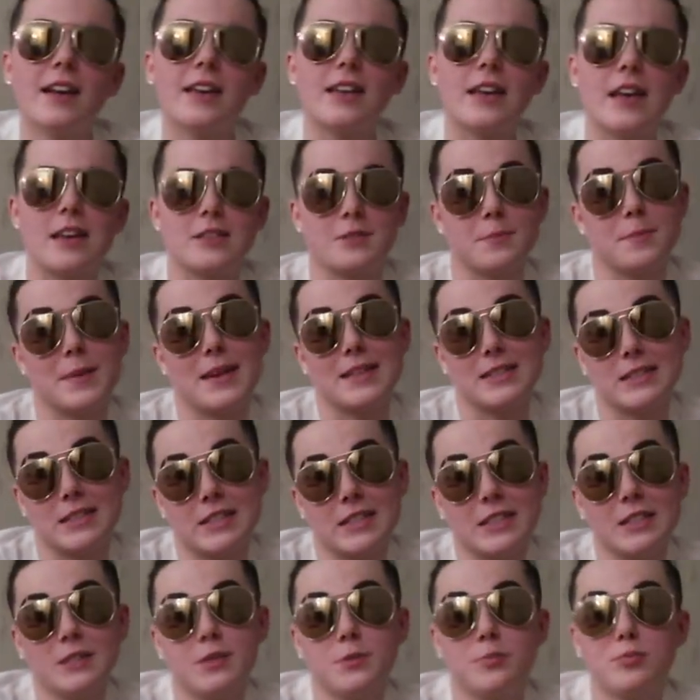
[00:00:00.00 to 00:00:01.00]
Yes, yeah, so
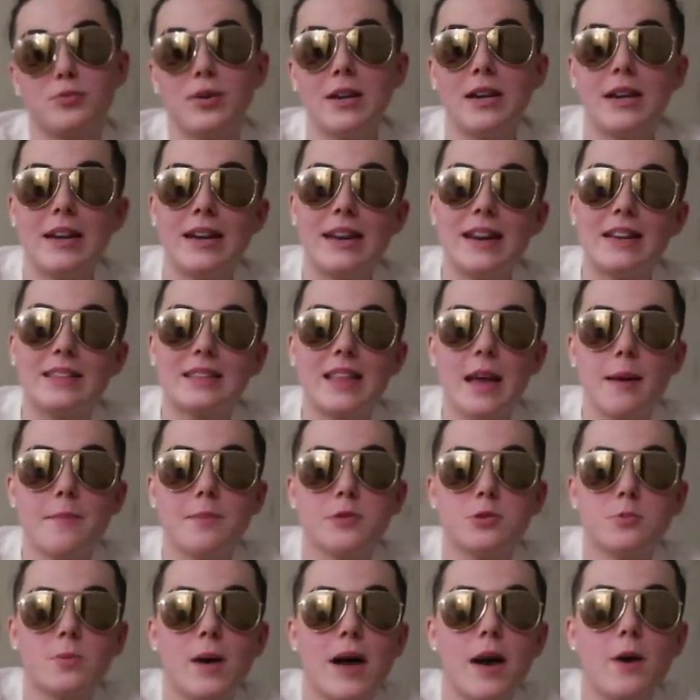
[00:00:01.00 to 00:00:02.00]
basically Sabrina knit them
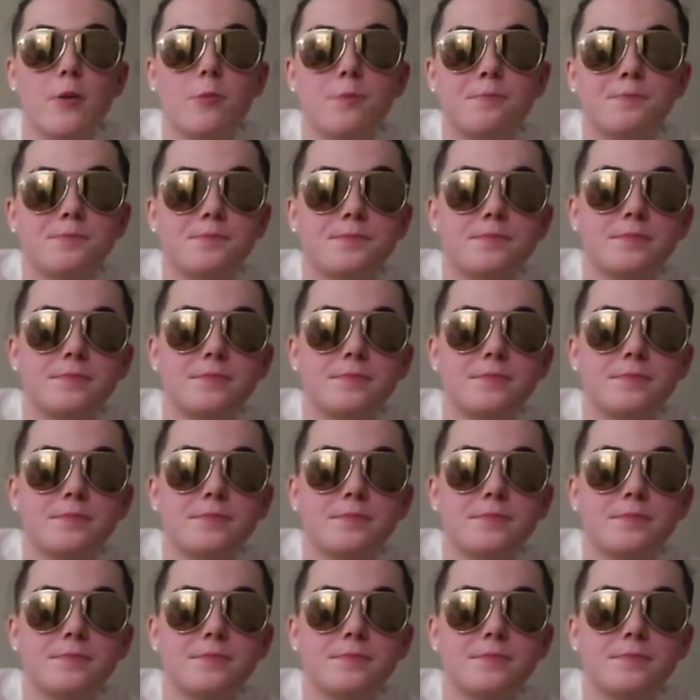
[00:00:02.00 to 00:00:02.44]
as well.